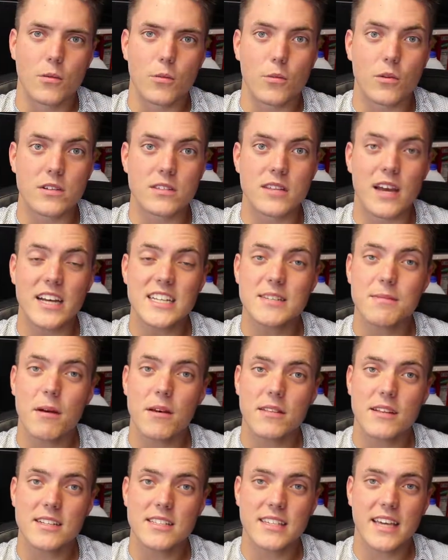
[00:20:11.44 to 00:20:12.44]
What's nice
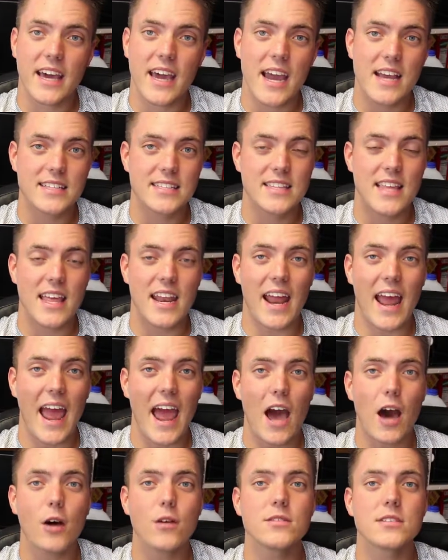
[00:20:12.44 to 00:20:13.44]
about this case that it
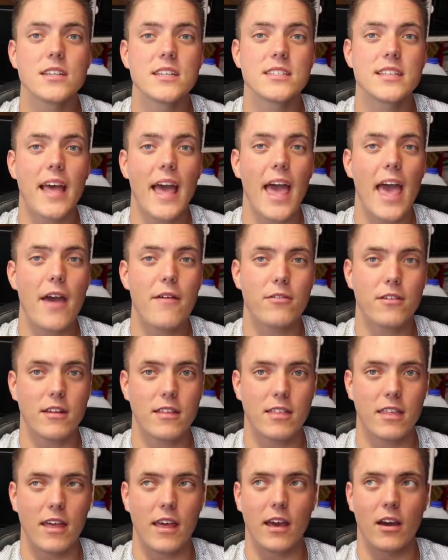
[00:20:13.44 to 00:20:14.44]
houses
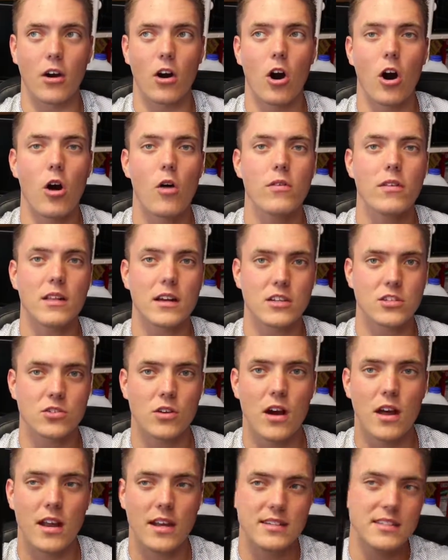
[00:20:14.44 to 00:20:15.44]
everything. All the
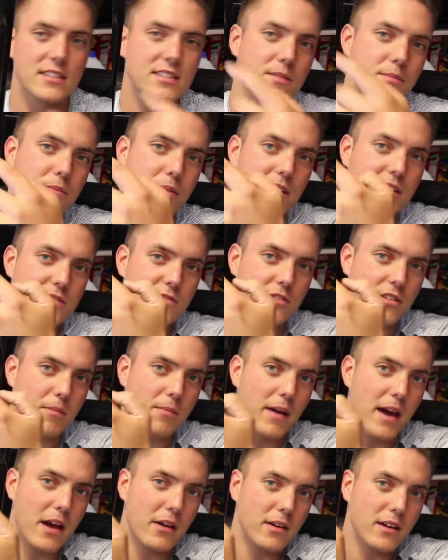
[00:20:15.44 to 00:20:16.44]
electronics, has a place for the
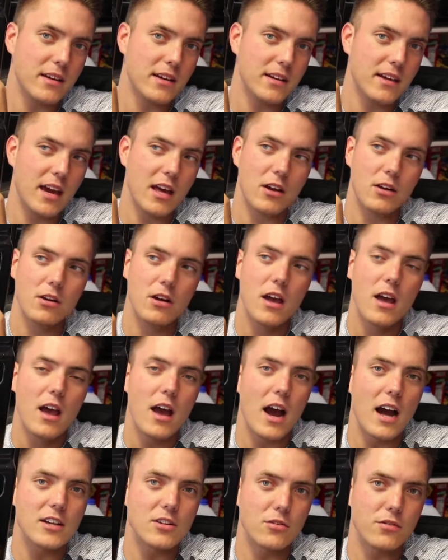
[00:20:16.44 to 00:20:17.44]
battery indicator.
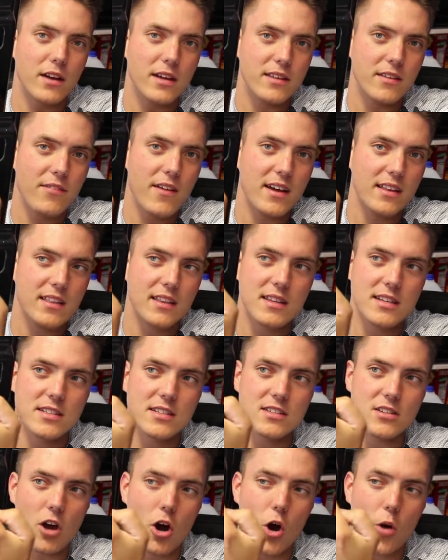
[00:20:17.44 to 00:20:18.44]
I don't like the fact that
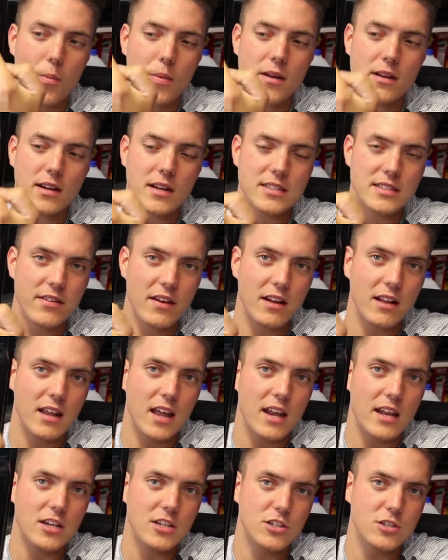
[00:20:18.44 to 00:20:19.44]
this is open because I've had a
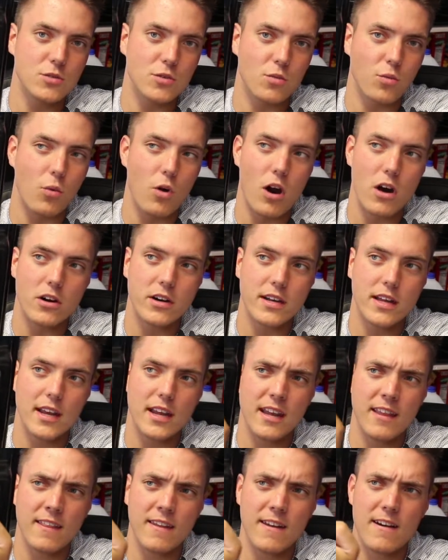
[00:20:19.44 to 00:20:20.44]
lot of issues with water
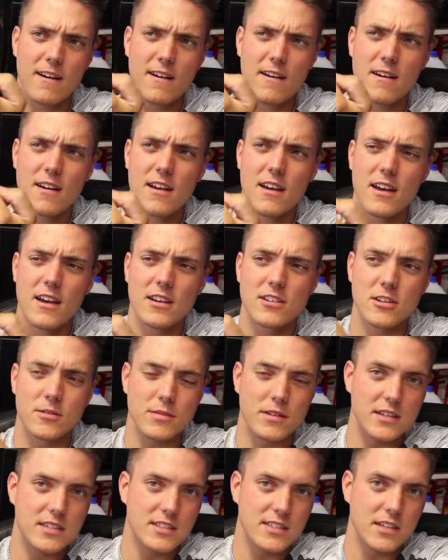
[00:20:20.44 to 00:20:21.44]
getting in there, so I'm
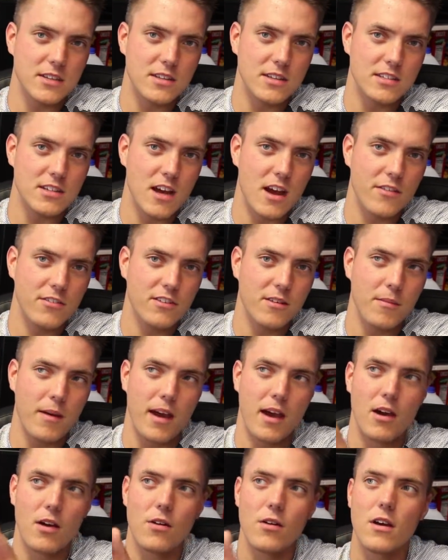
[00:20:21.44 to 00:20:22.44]
going to seal this off
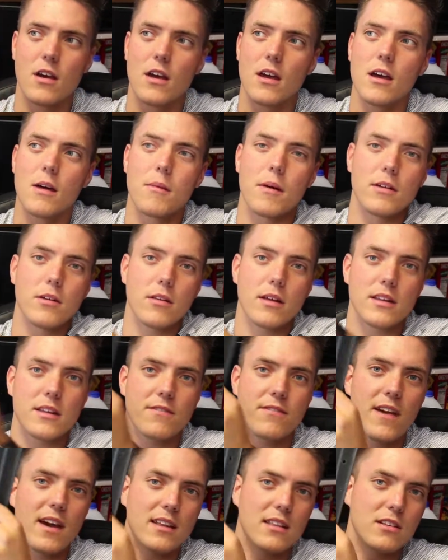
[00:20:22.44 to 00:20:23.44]
somehow. But I do like the
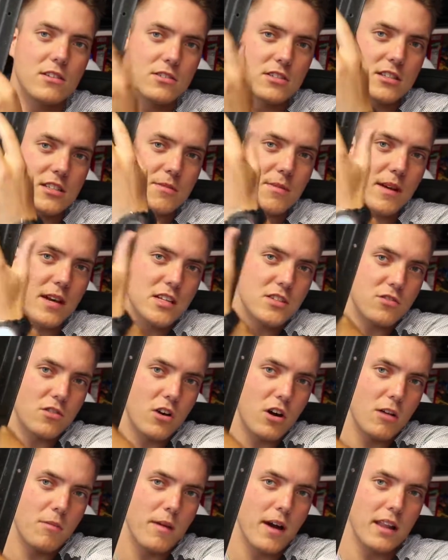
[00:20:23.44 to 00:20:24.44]
fact that there's a space for
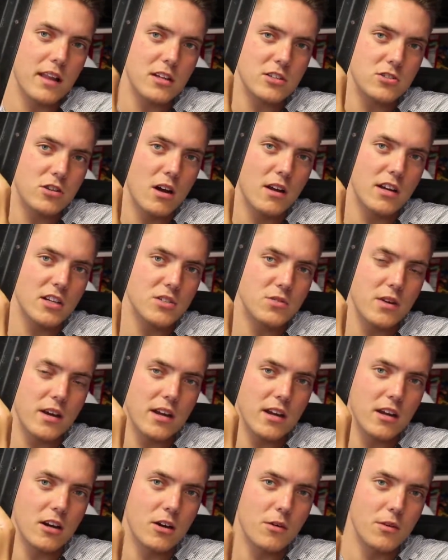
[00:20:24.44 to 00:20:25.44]
all my electronics
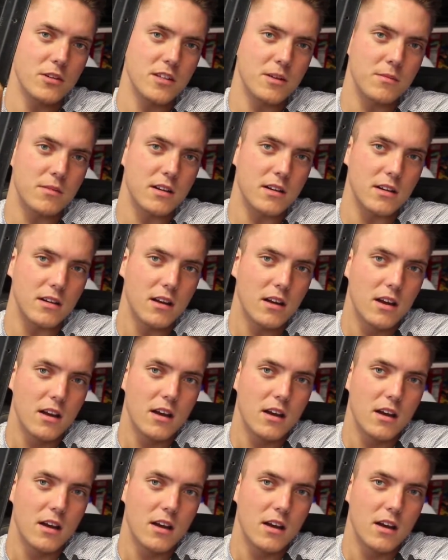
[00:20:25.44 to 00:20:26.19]
right here, which I'm going to